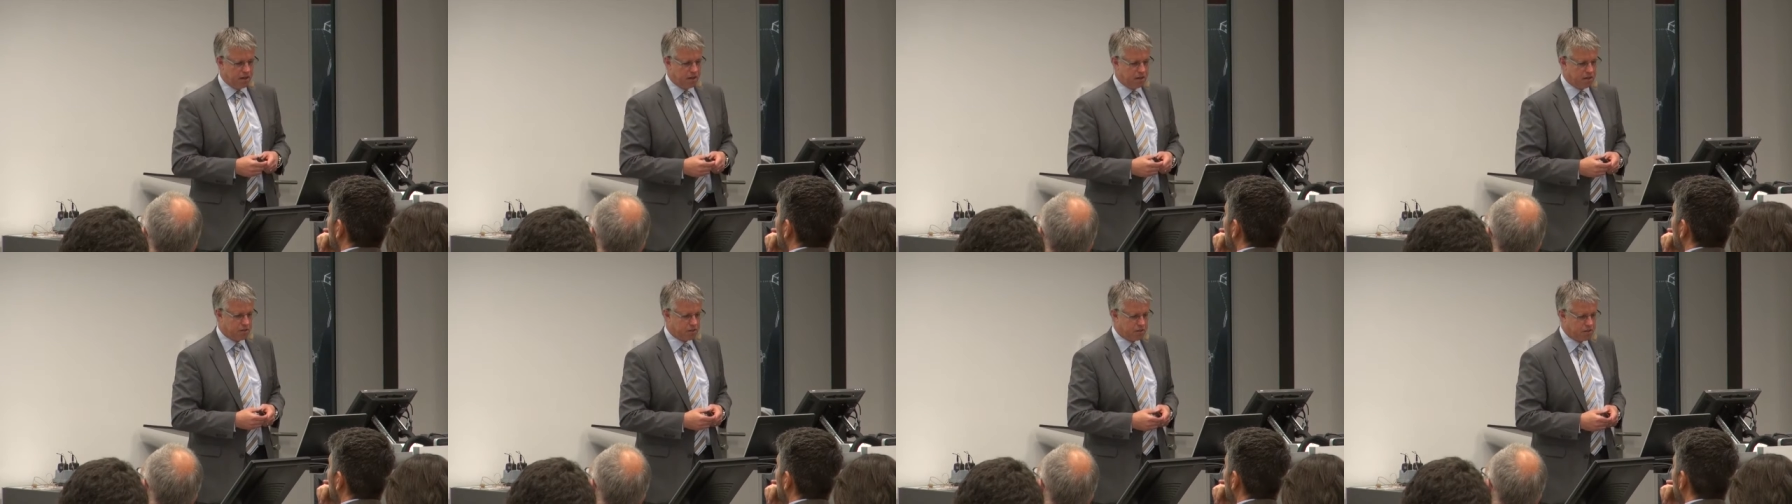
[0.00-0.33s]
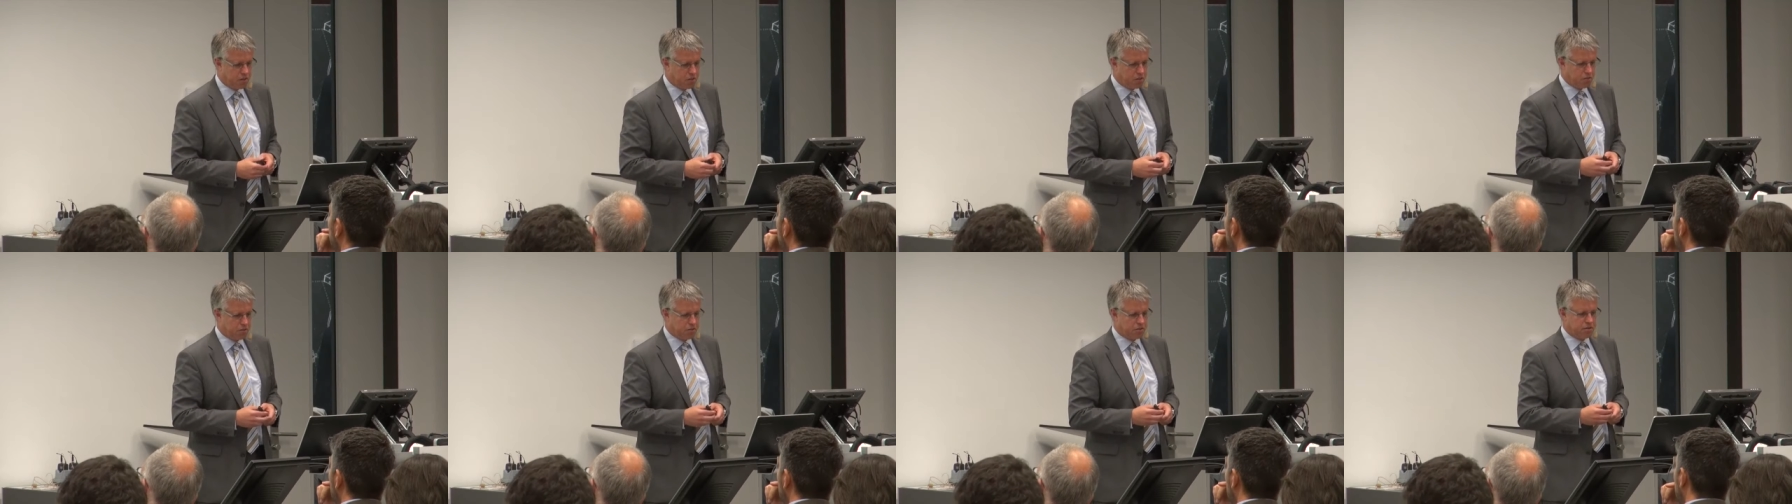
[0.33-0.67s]

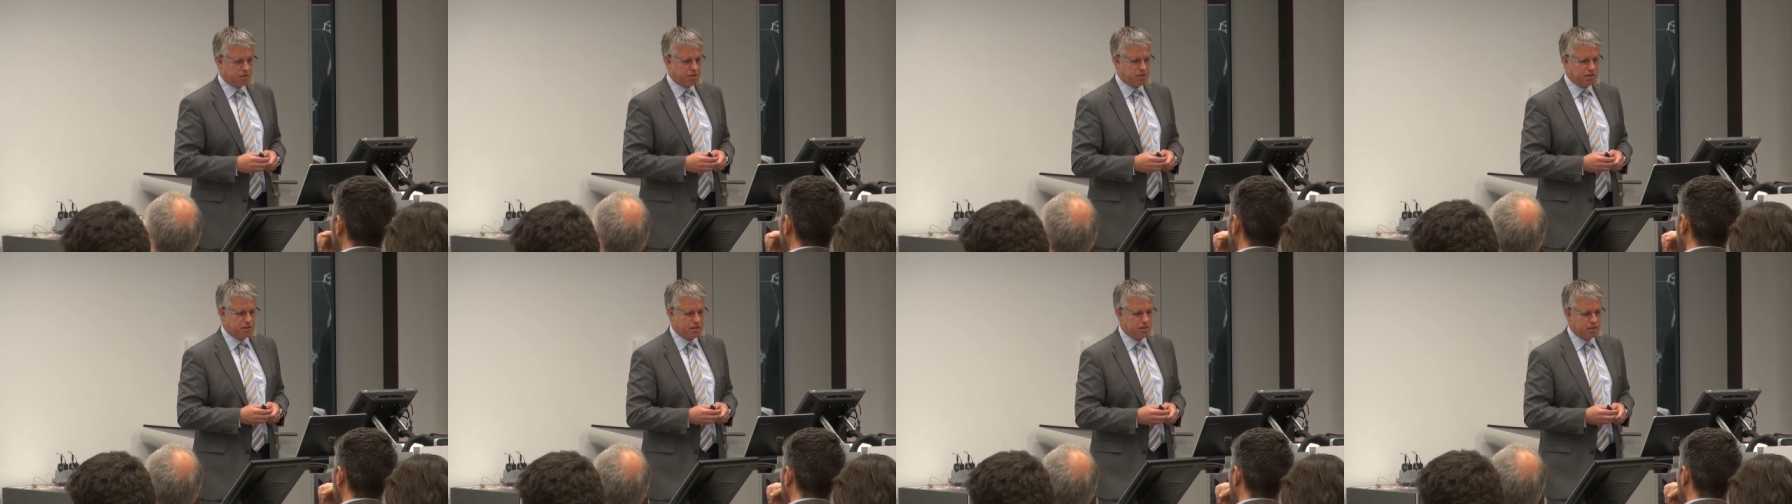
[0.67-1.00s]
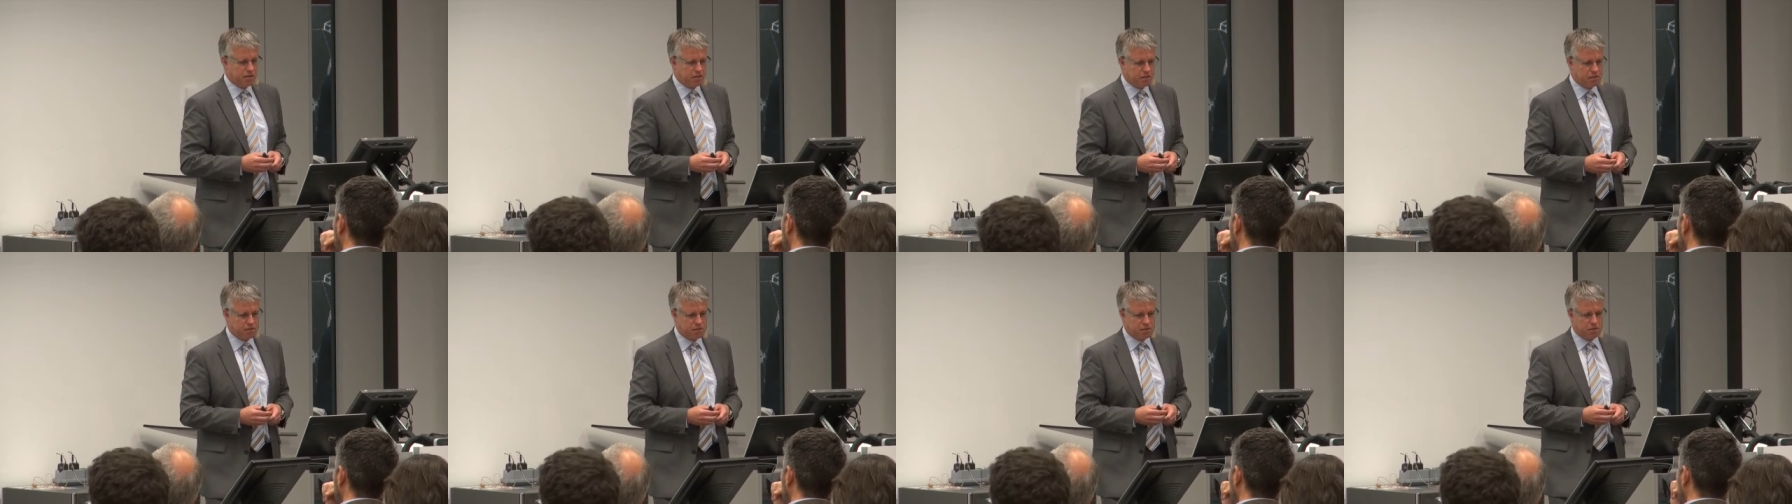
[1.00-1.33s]
shows
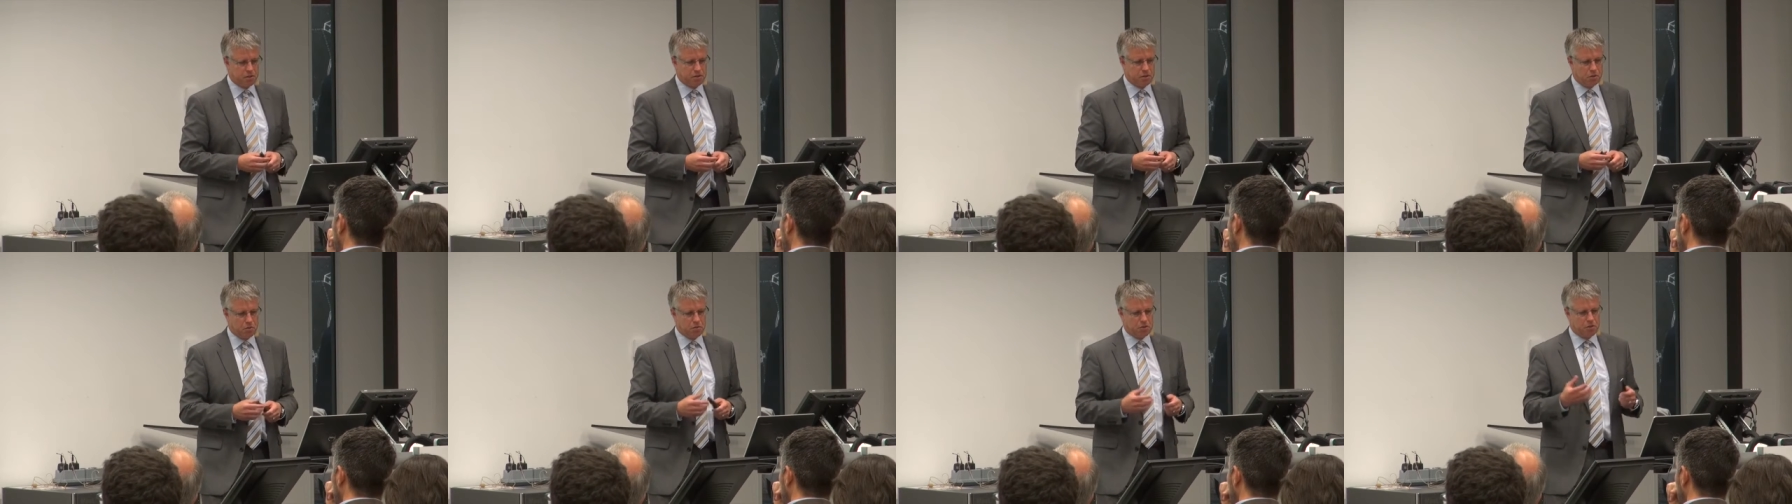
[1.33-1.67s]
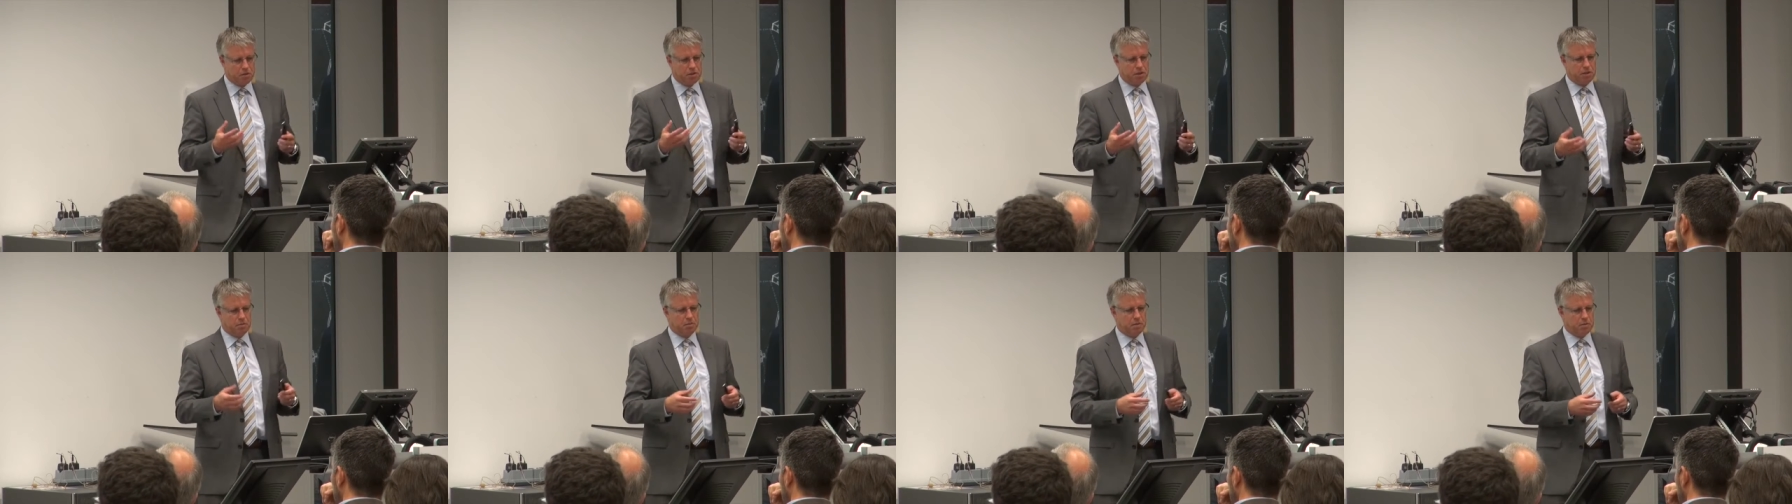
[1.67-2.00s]

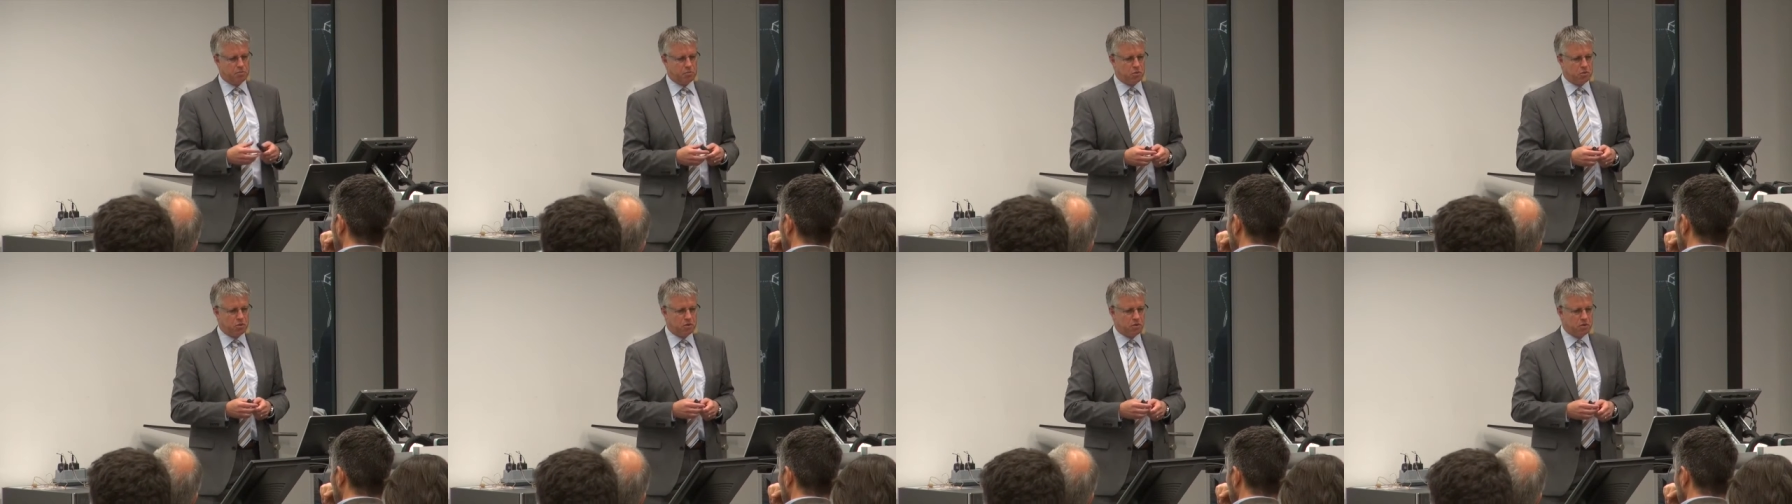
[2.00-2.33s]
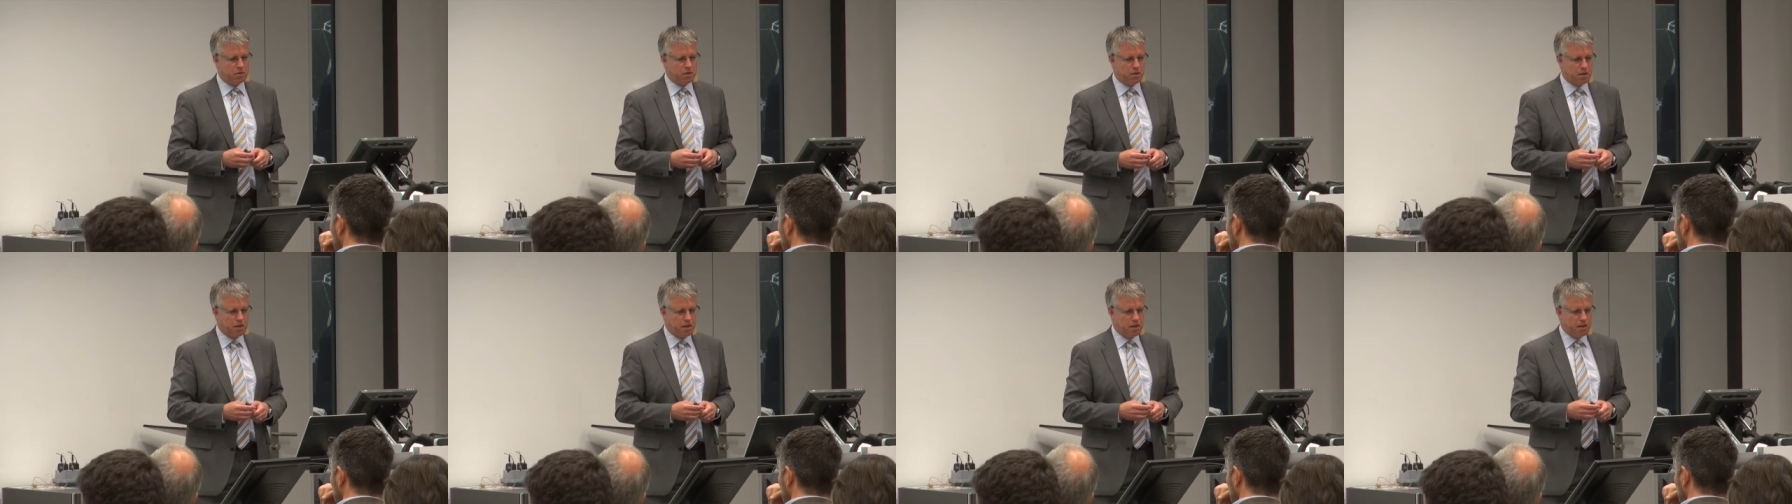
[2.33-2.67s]
a little bit
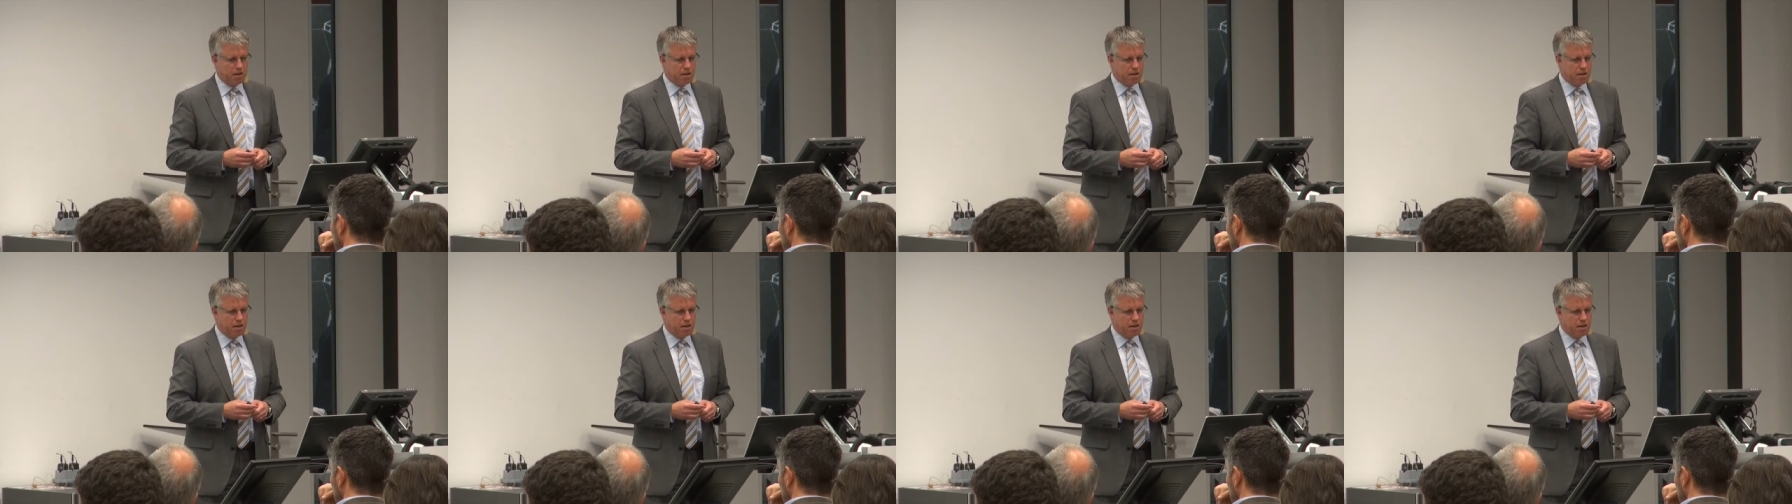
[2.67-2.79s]
more,